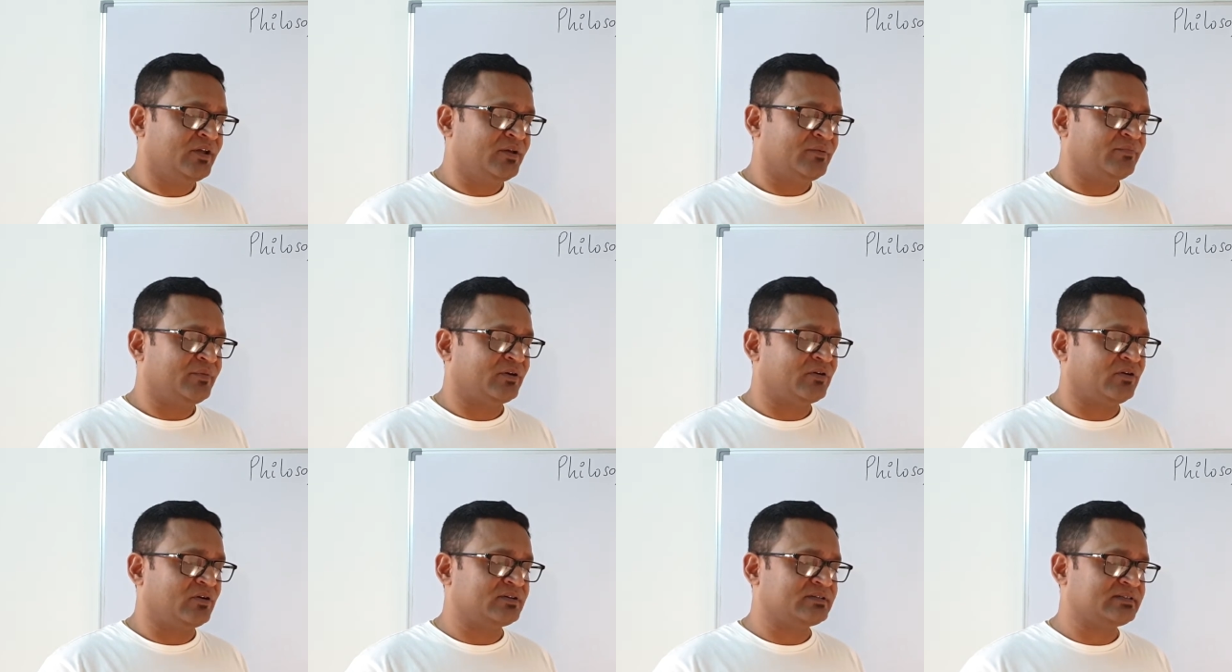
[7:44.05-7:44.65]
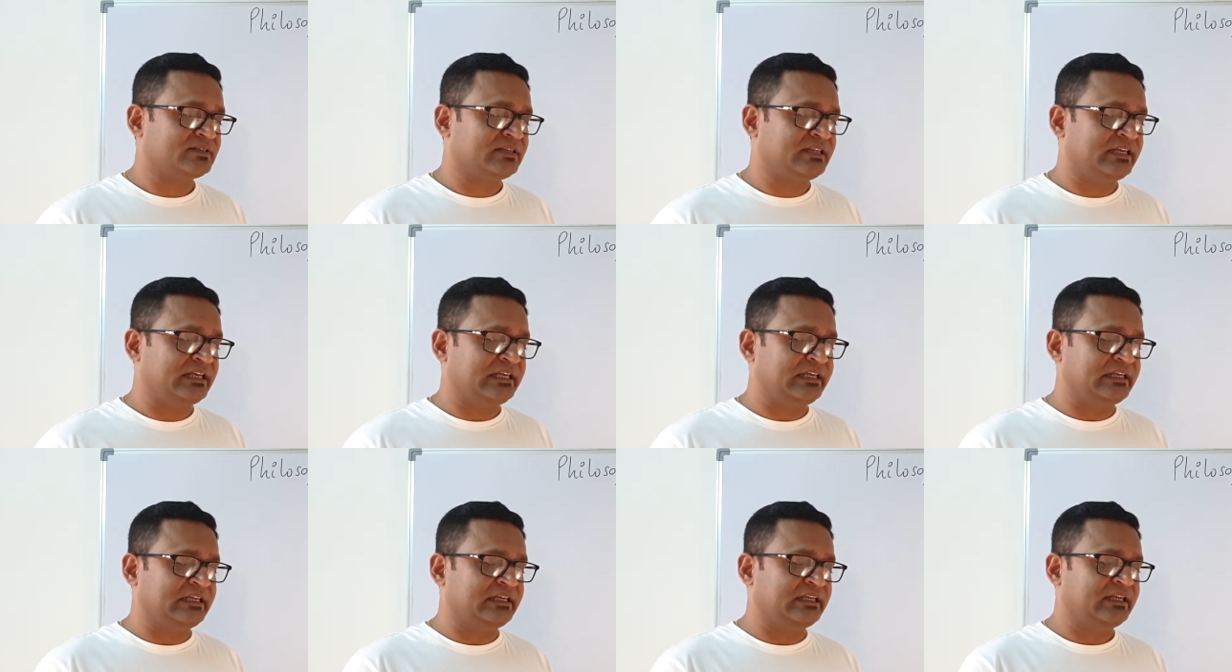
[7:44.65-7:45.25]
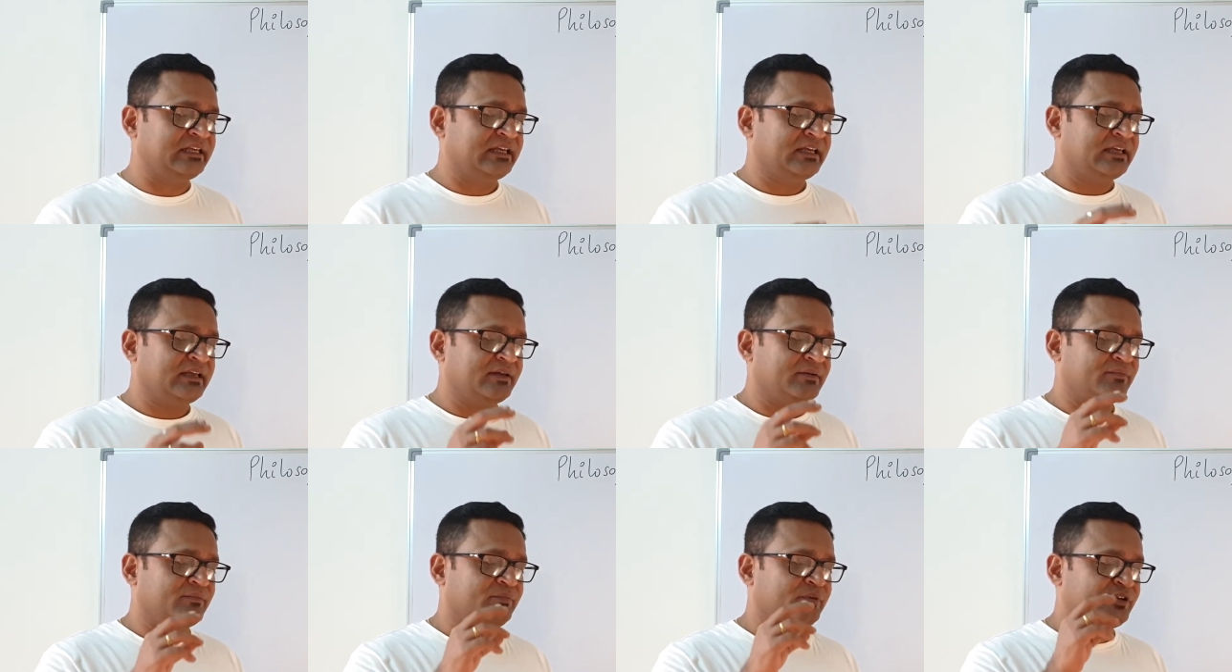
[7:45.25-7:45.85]
Because the
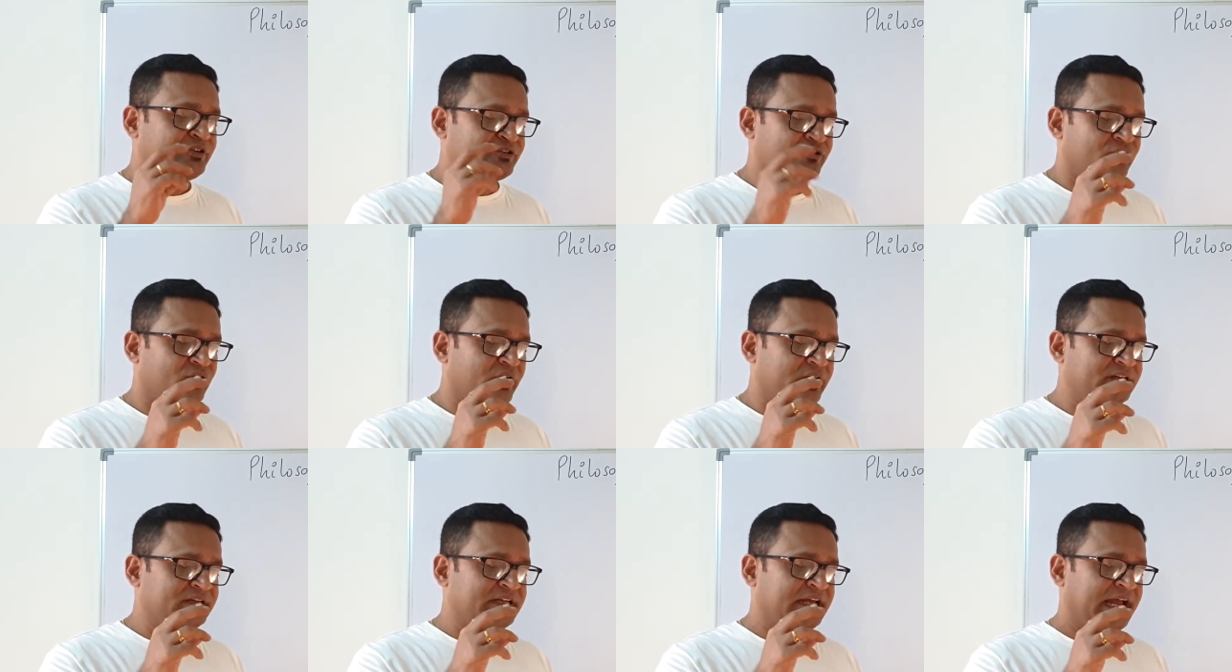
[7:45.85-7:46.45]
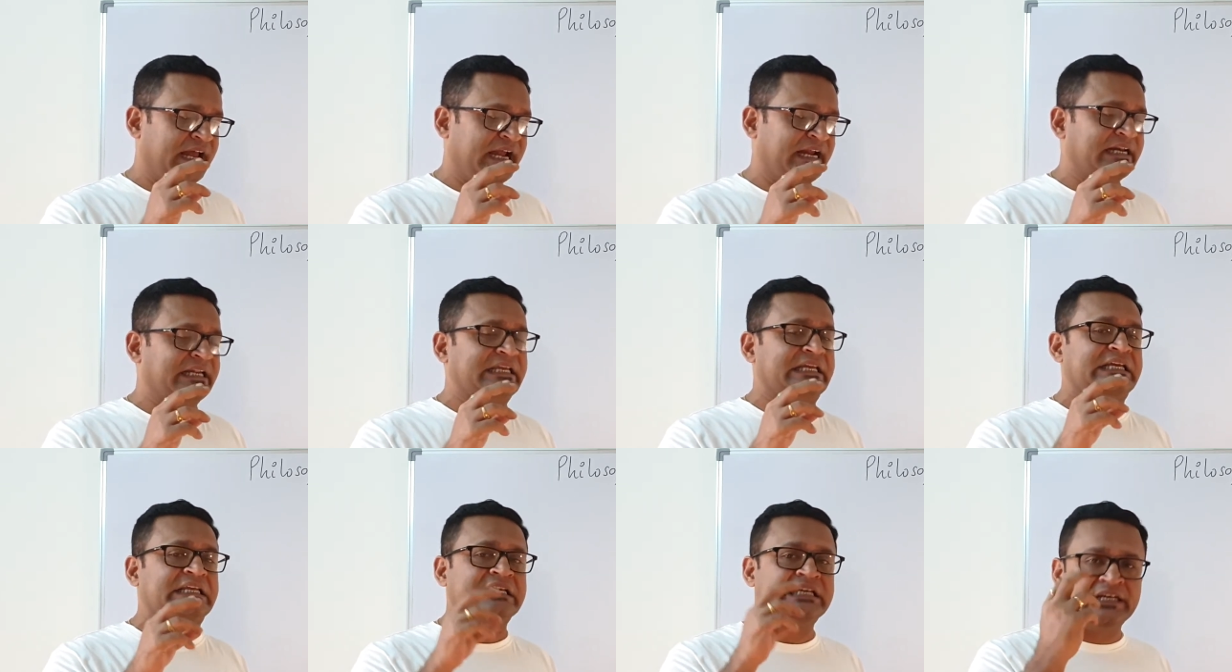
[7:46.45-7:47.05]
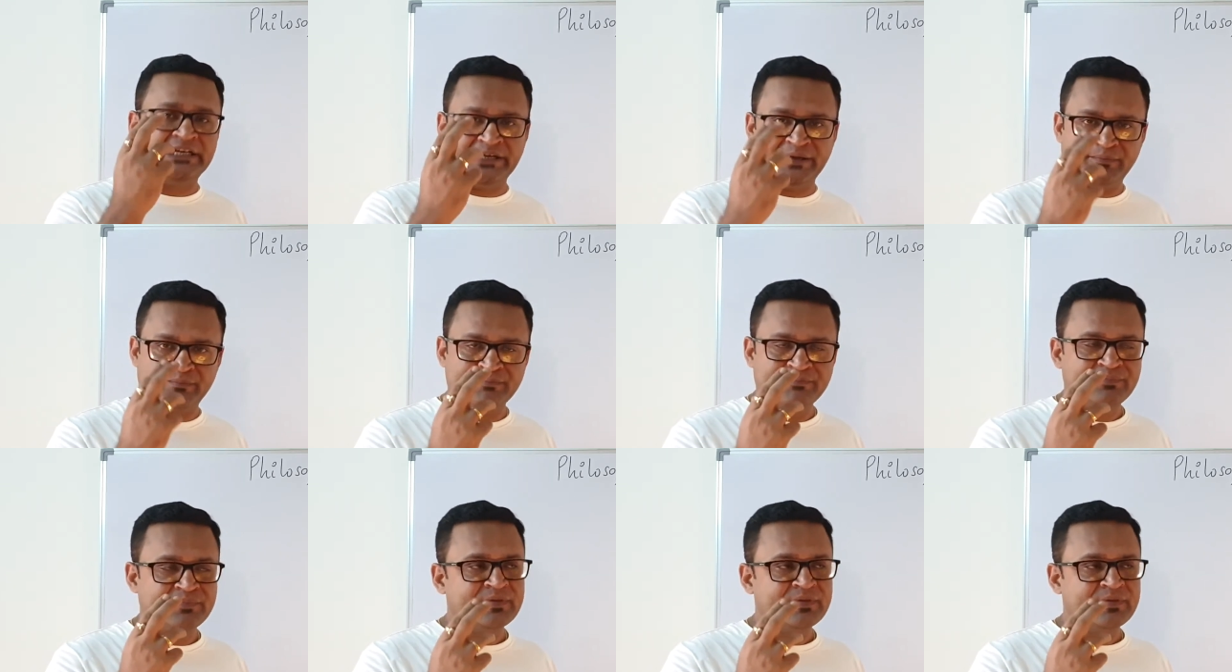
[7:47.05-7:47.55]
meteoroid had iridium,